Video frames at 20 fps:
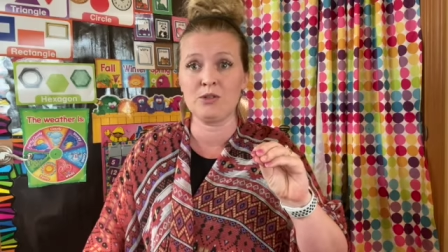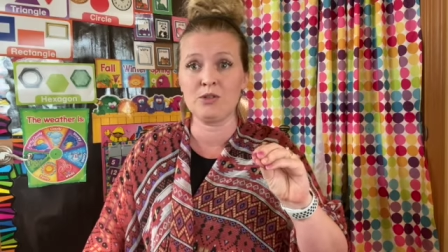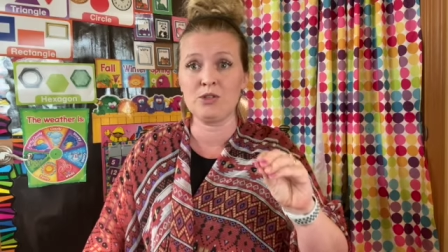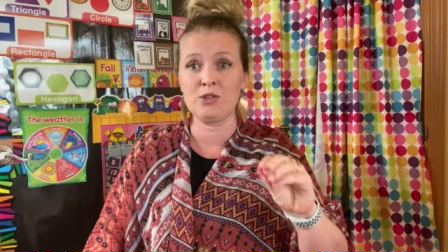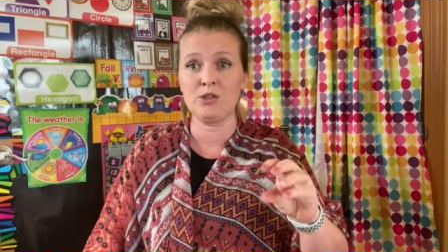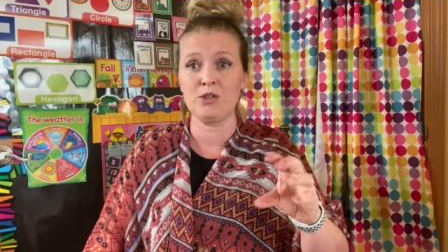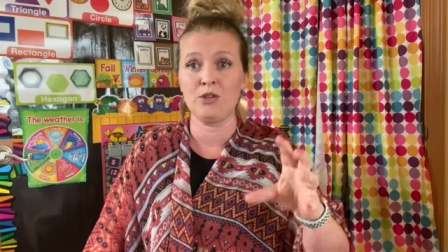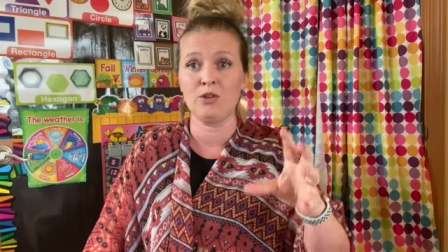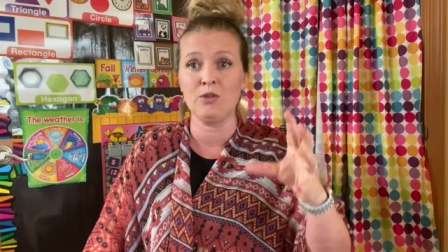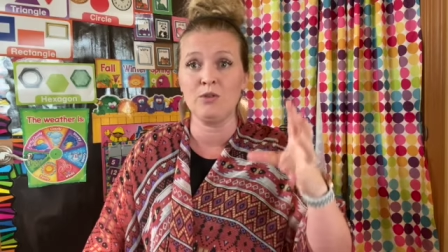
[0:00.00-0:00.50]

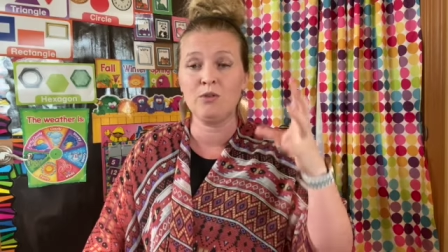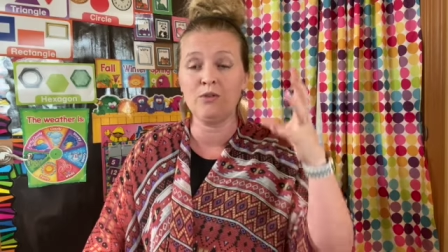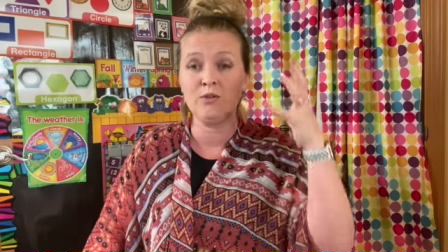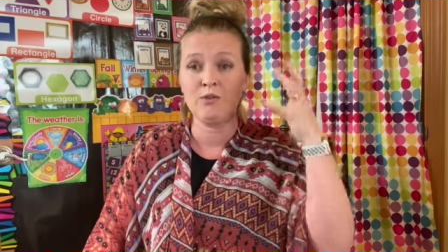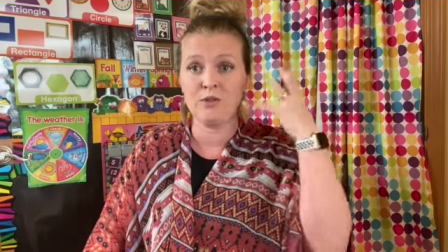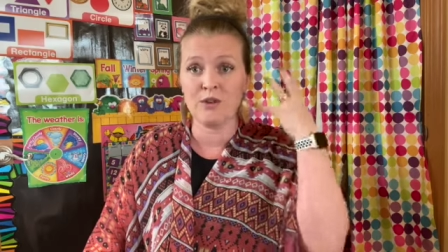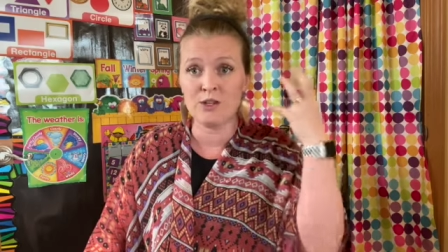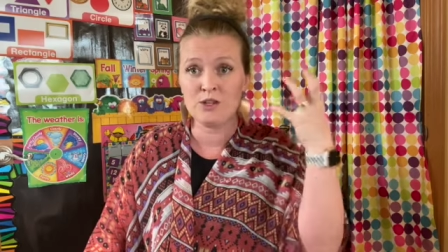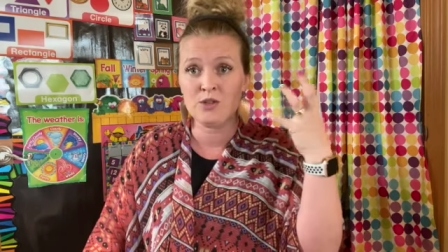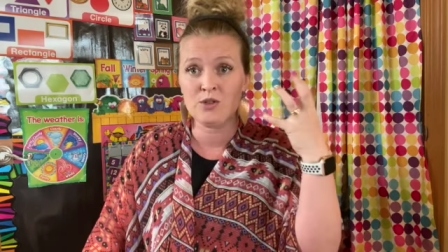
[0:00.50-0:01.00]
to
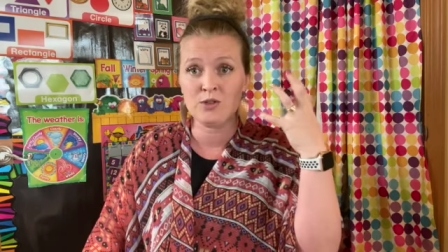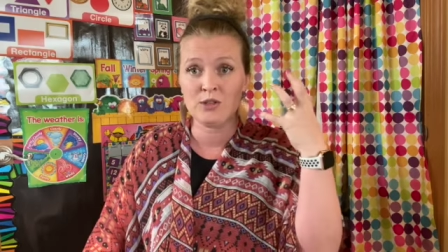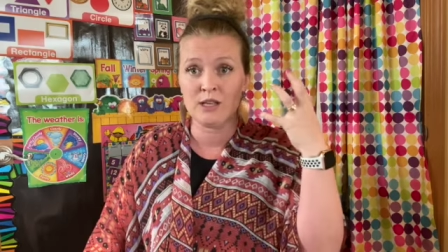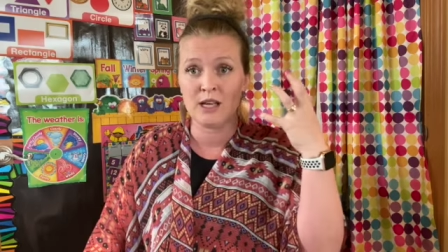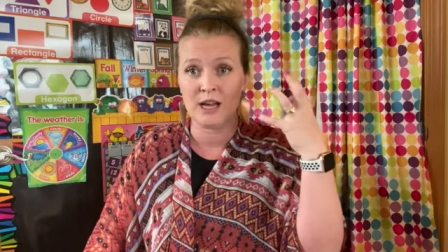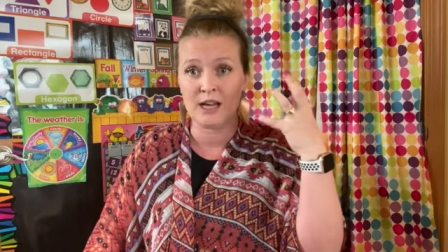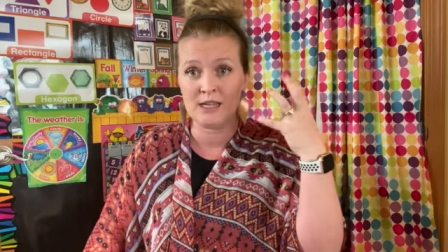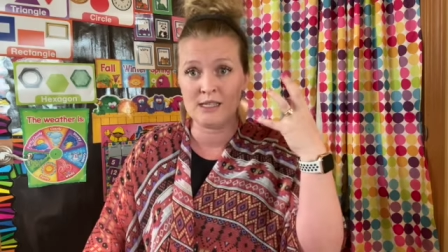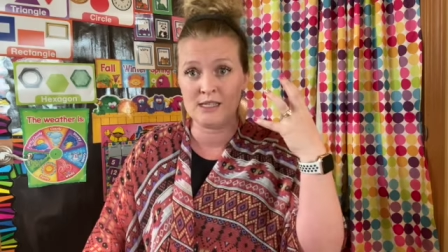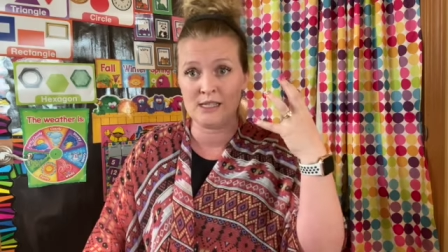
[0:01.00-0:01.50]

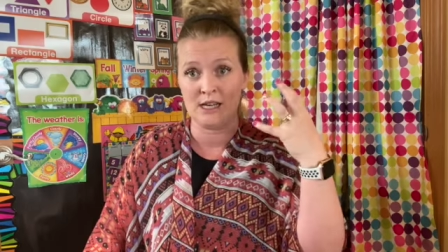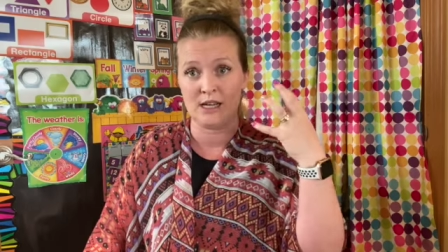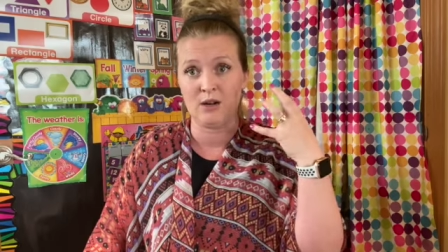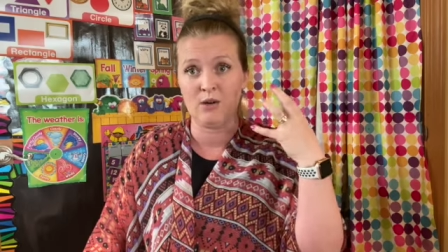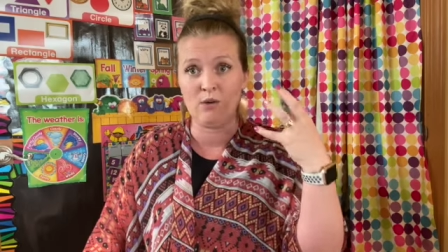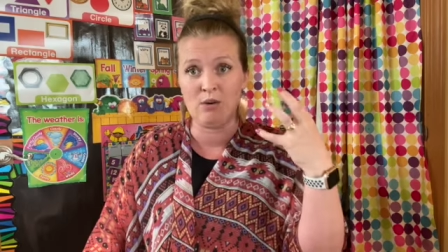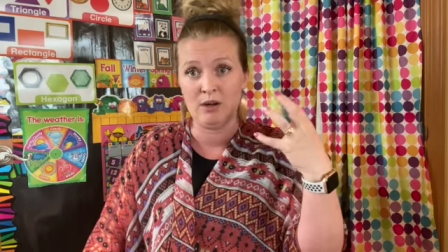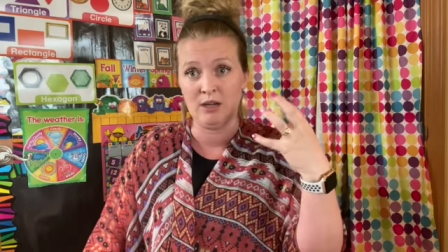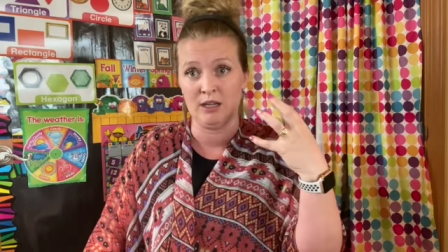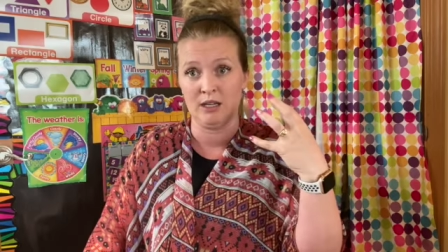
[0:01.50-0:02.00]
visualize
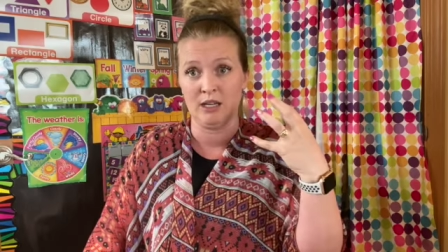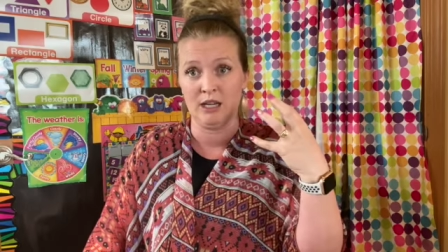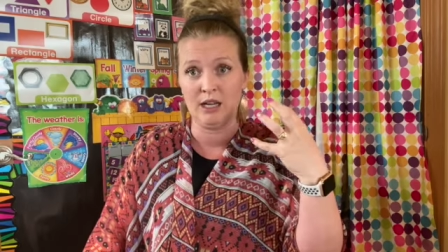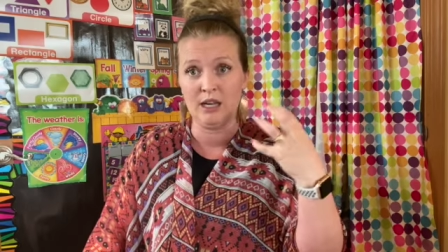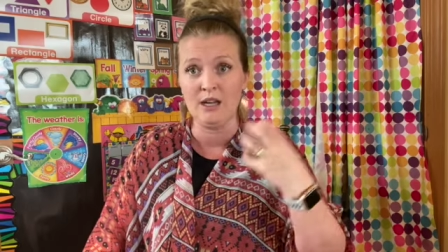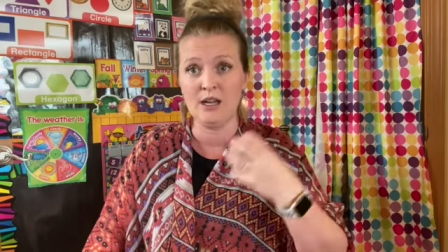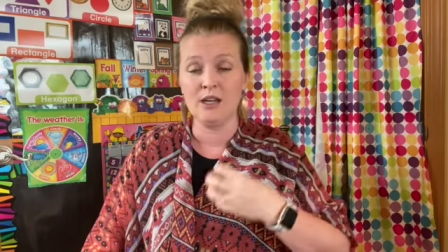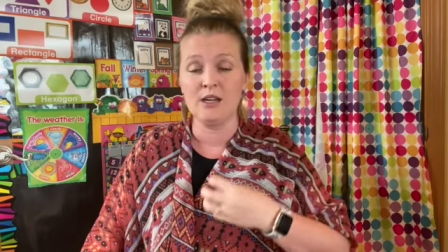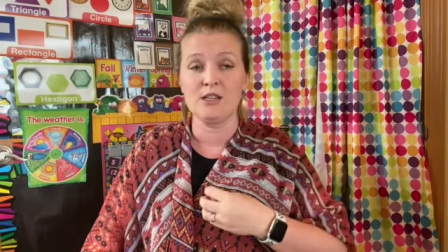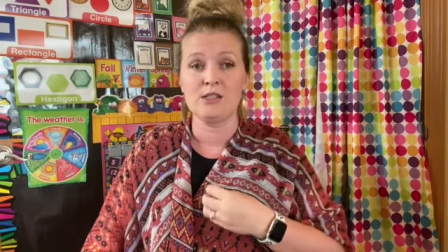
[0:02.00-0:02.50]
that
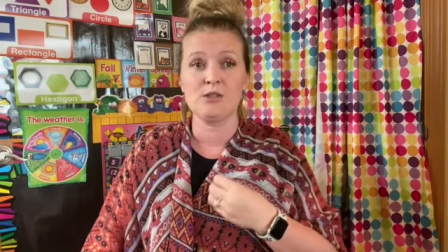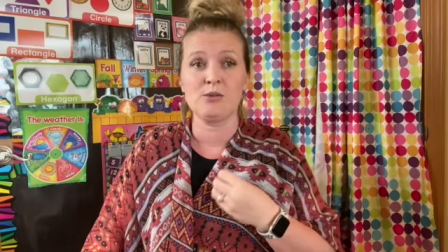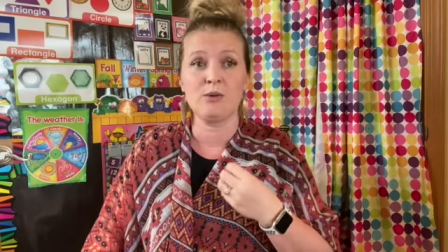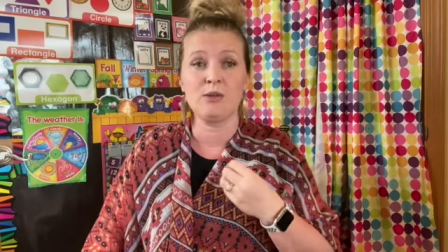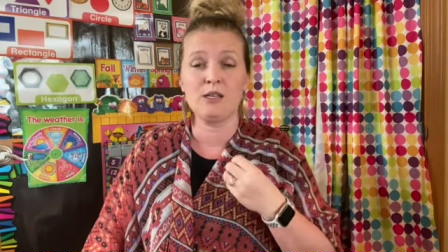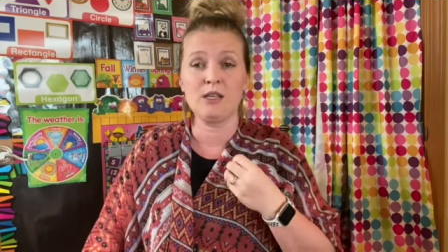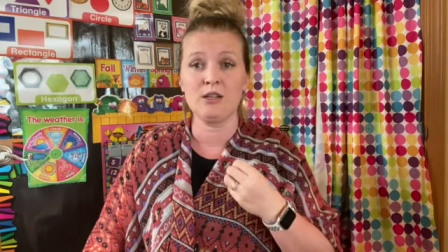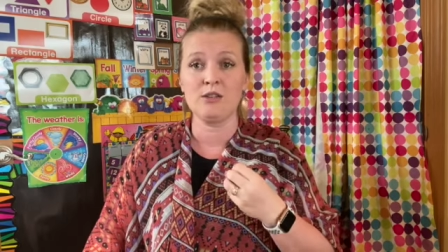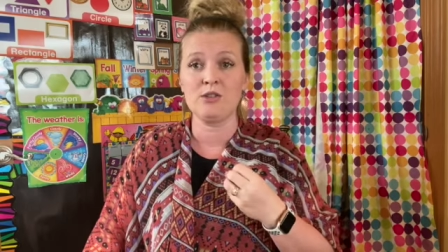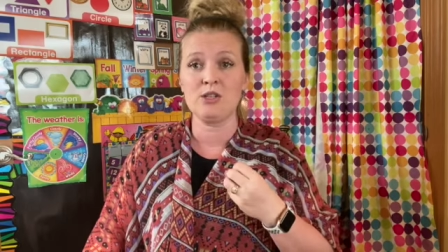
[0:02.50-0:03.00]
quantity. So
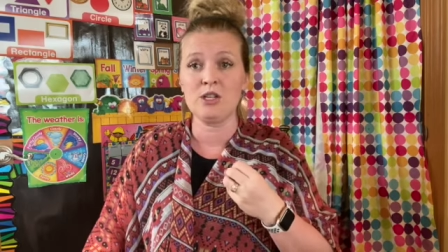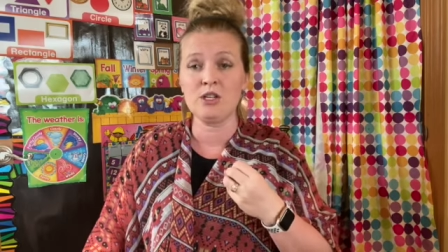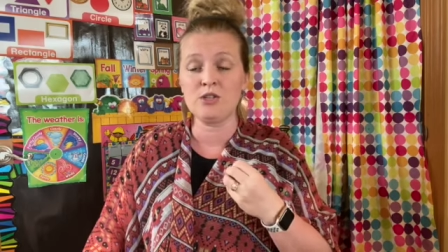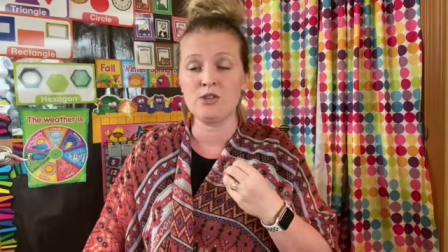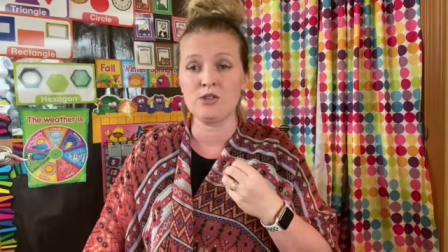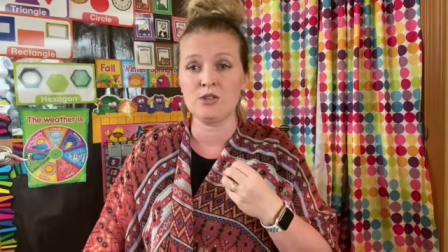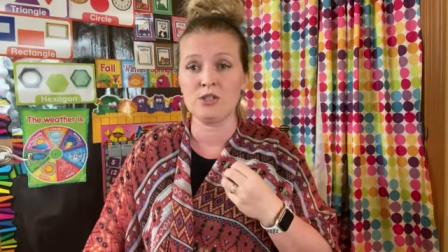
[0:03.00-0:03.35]
when their teacher